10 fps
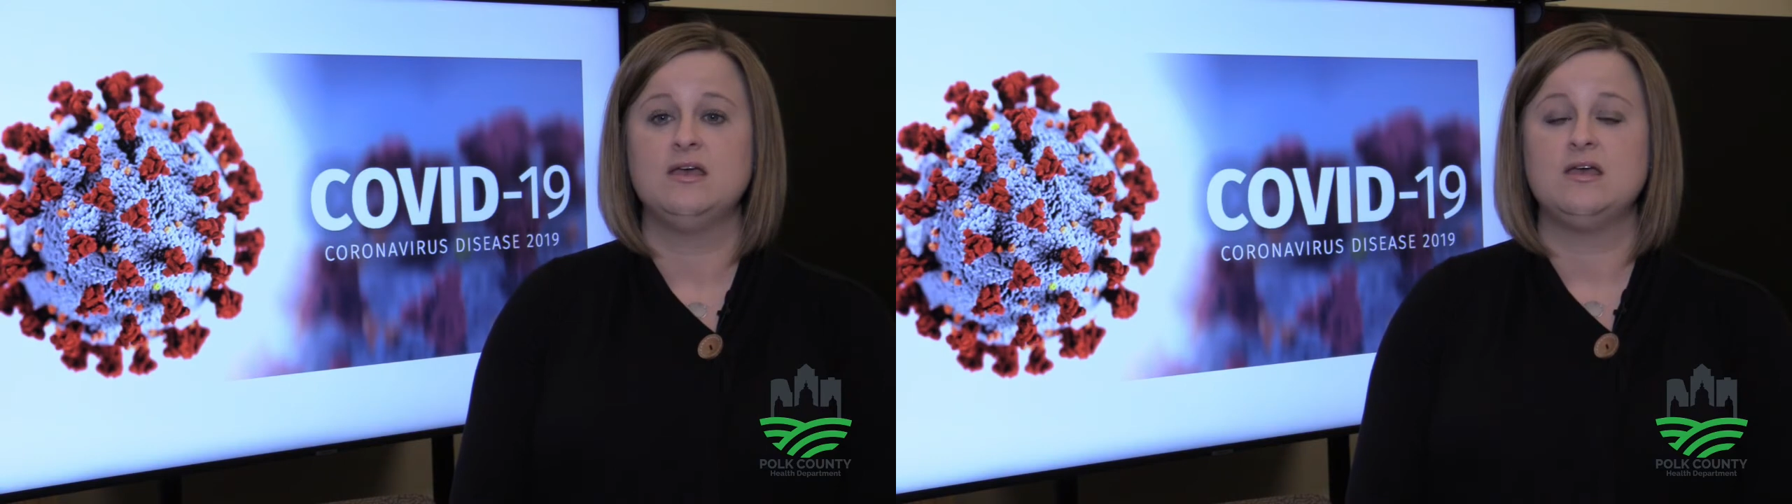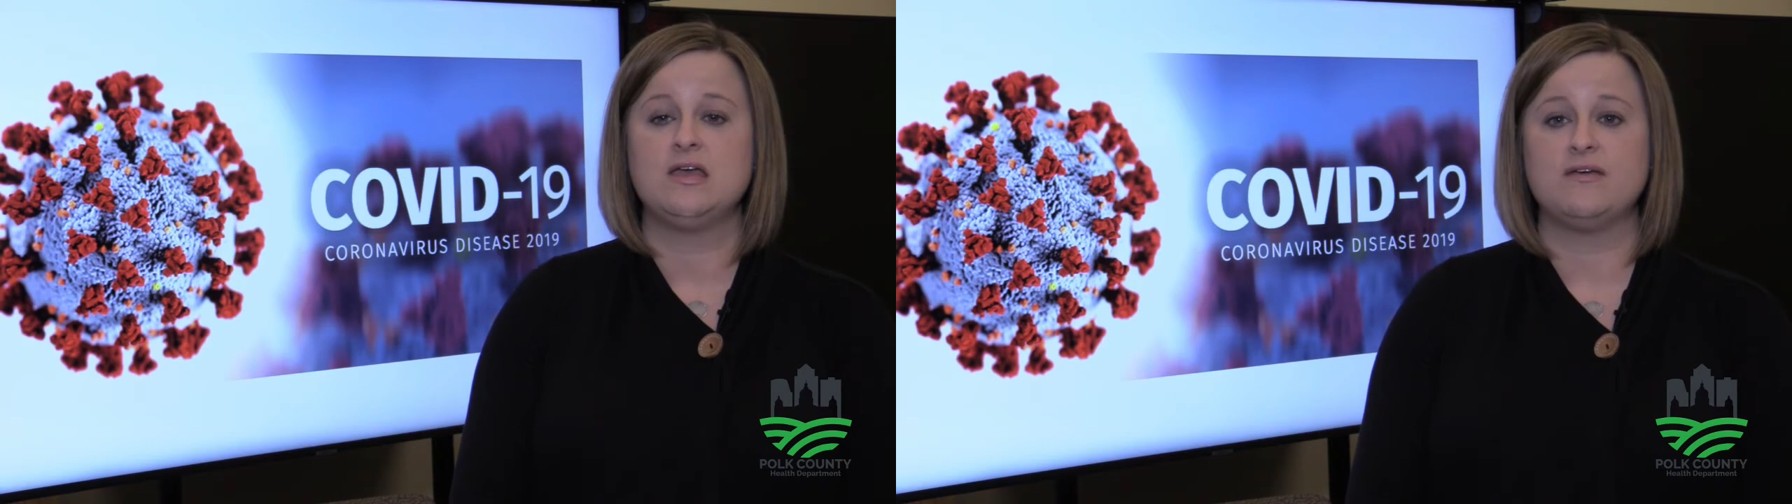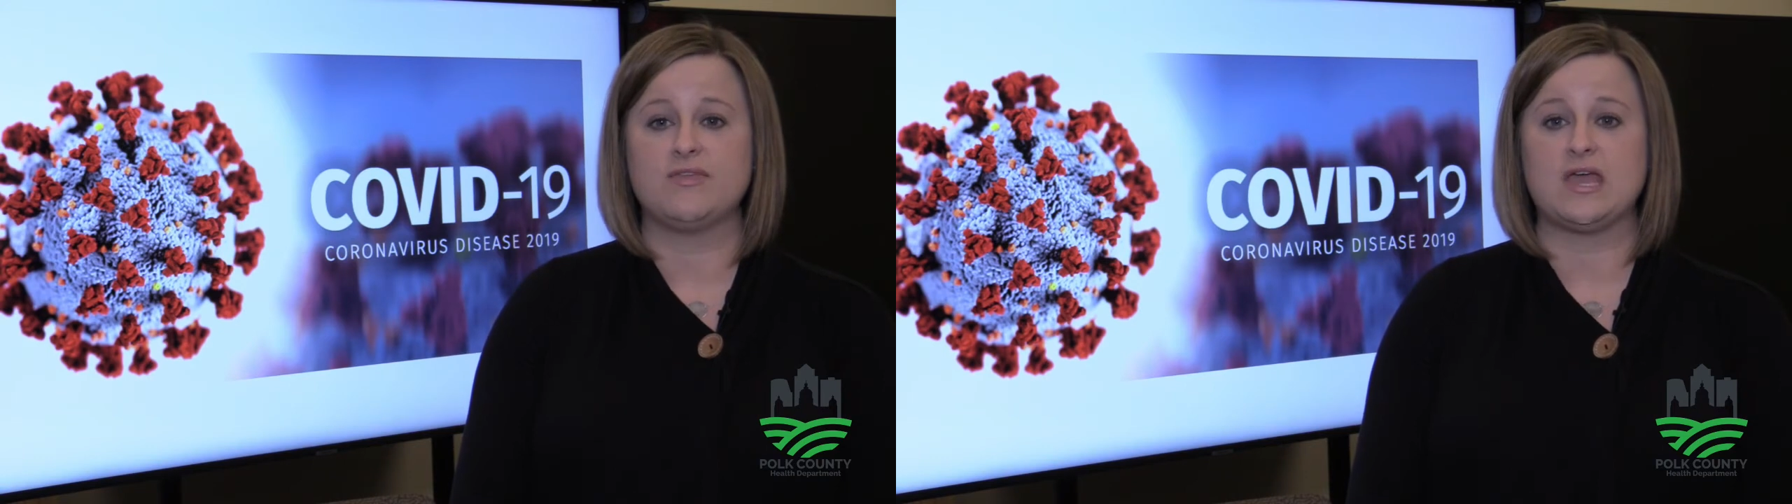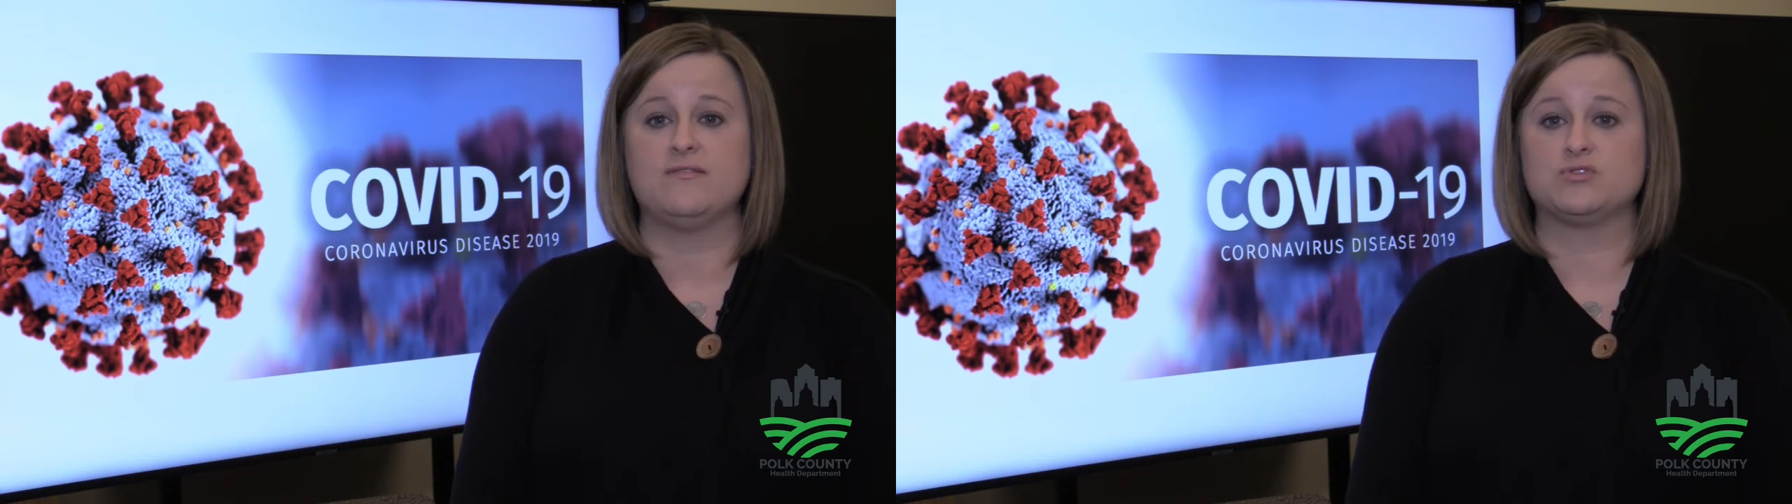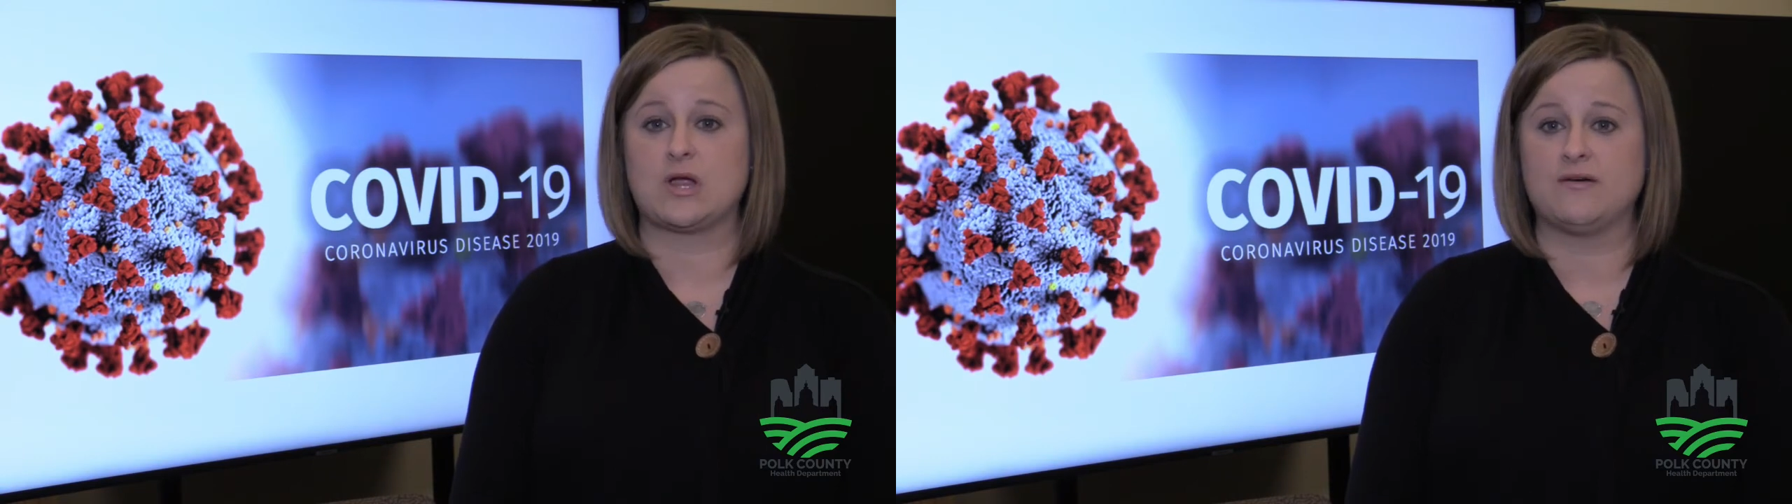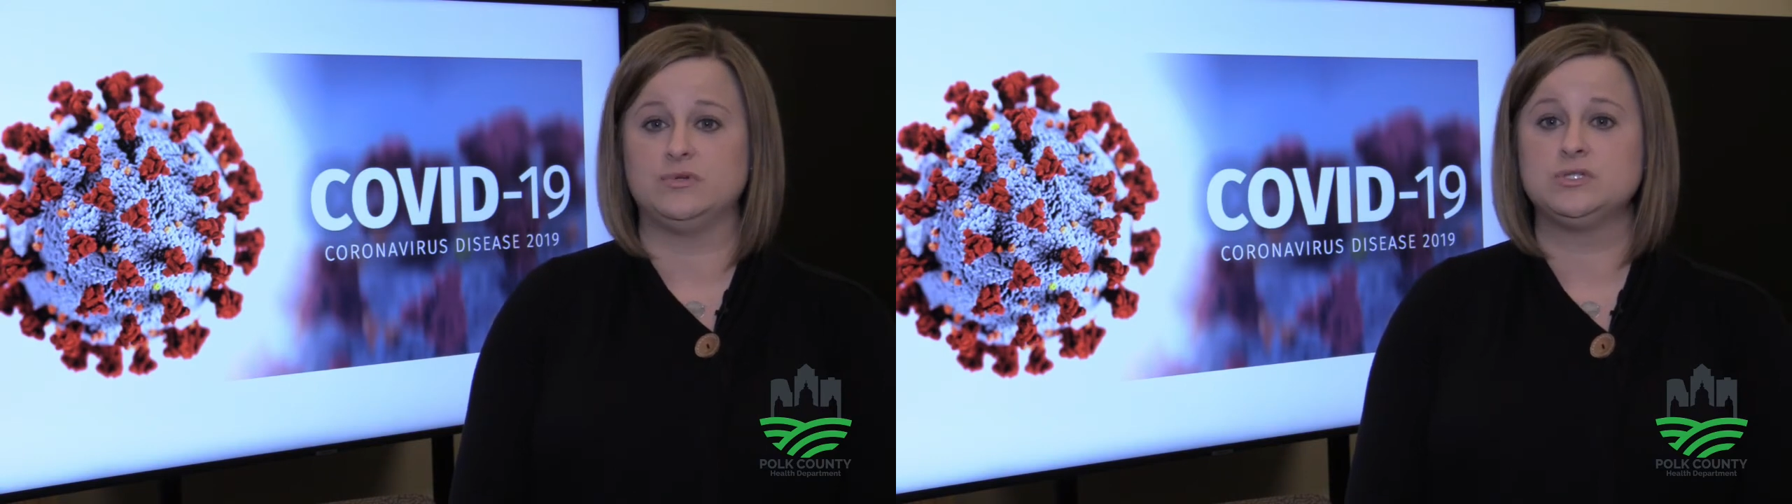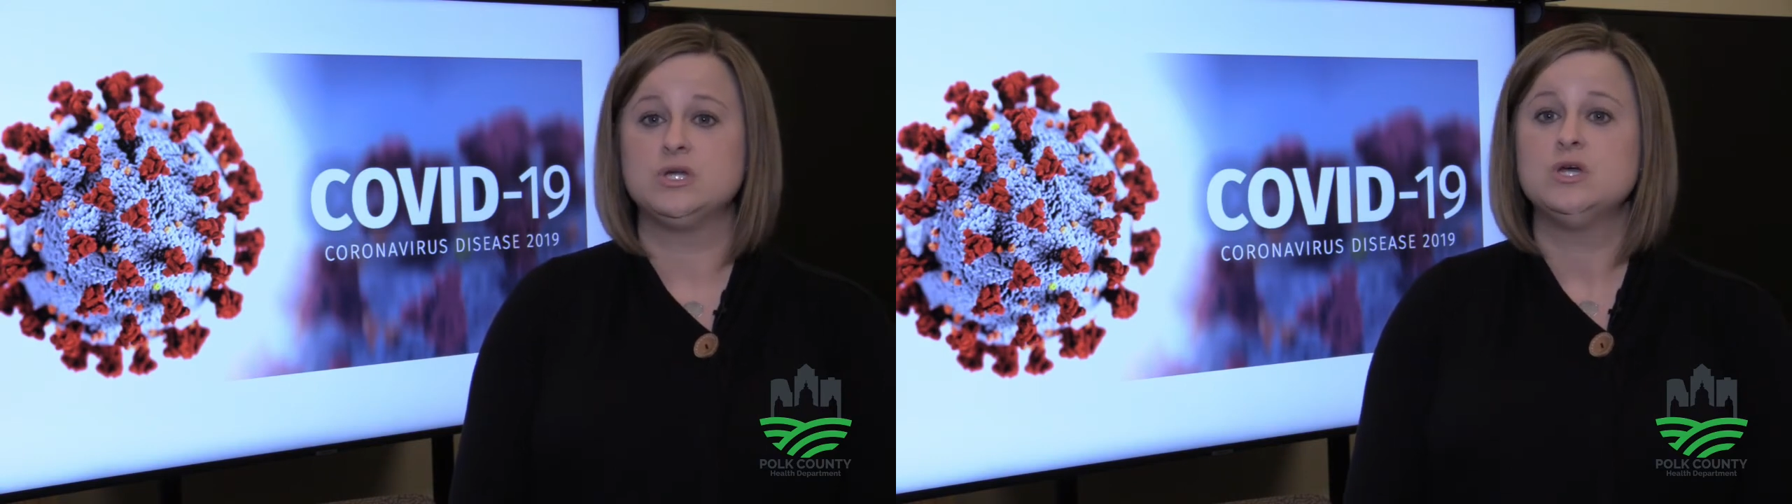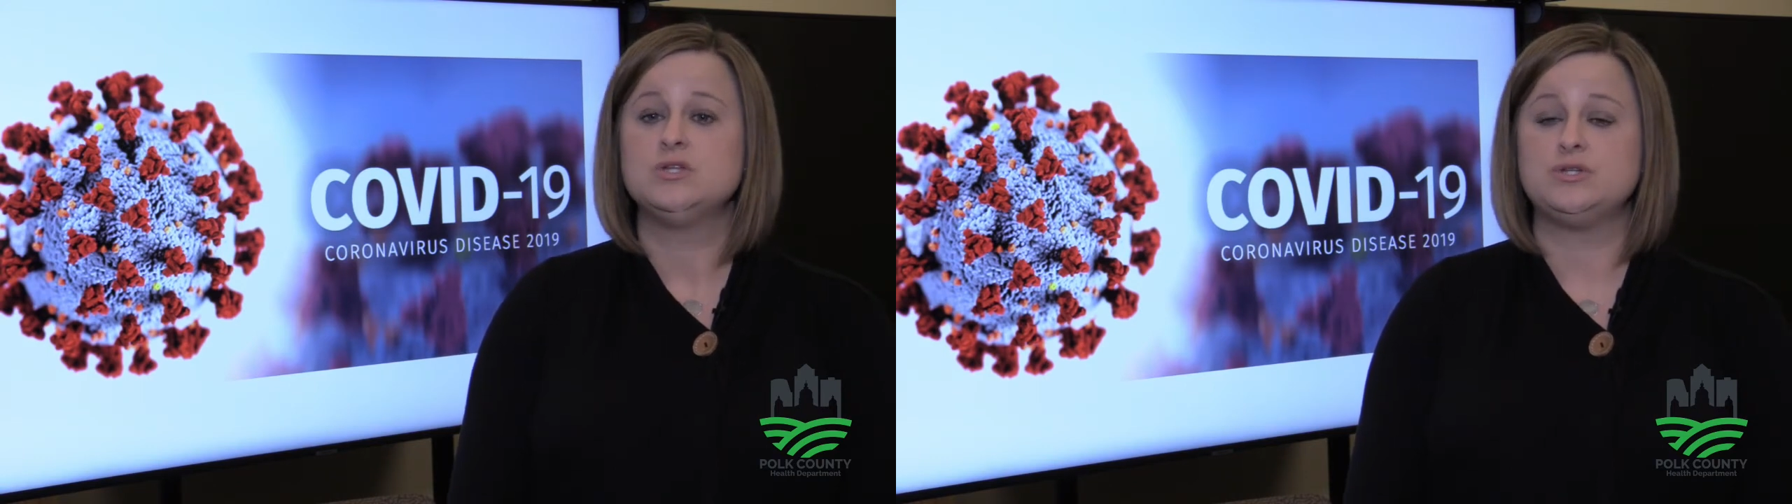if they have traveled
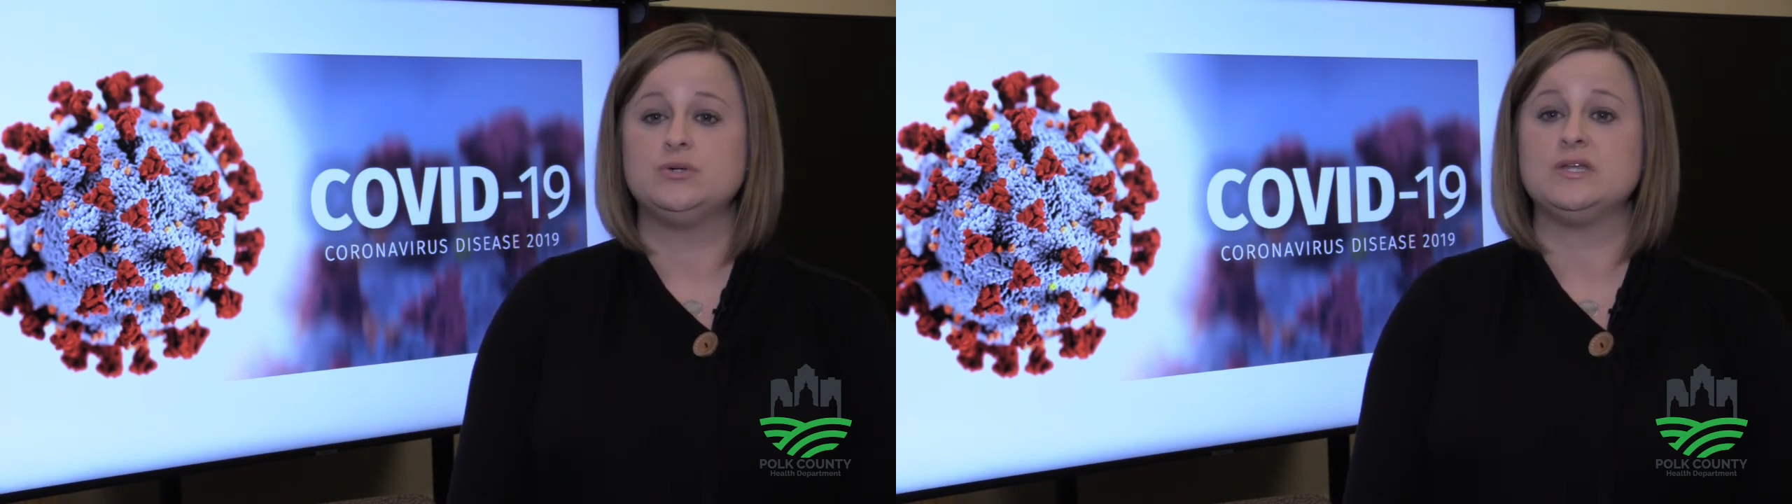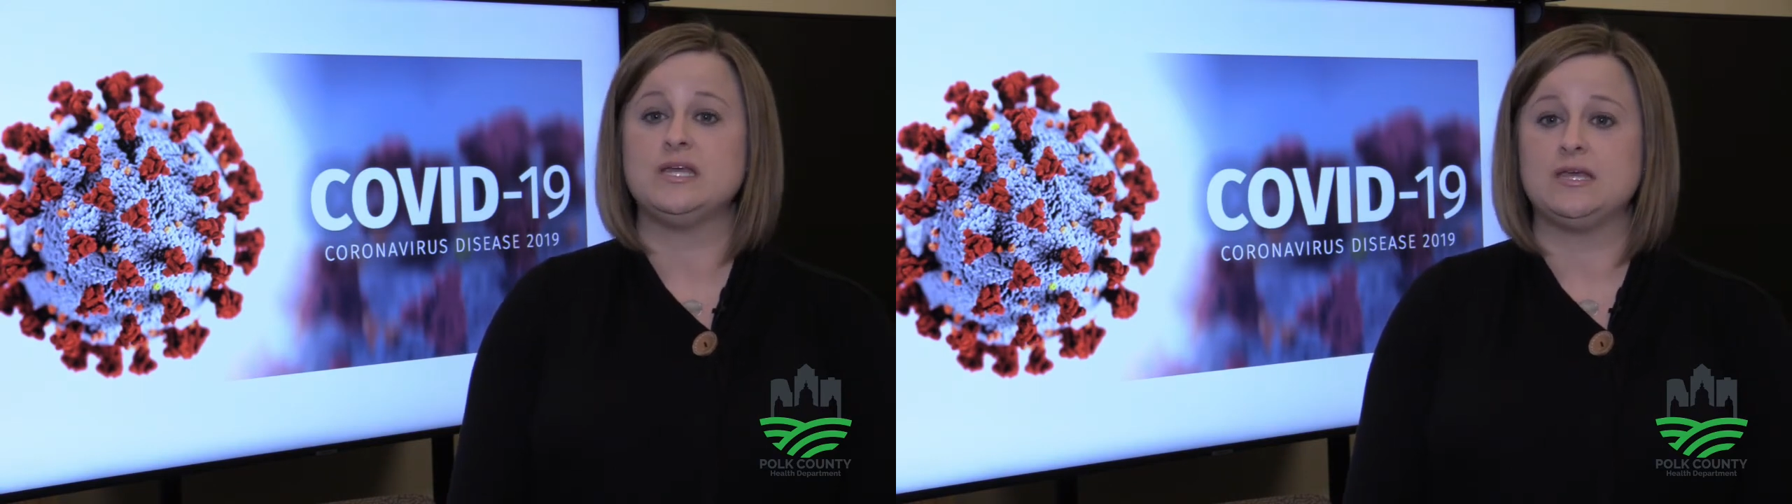to an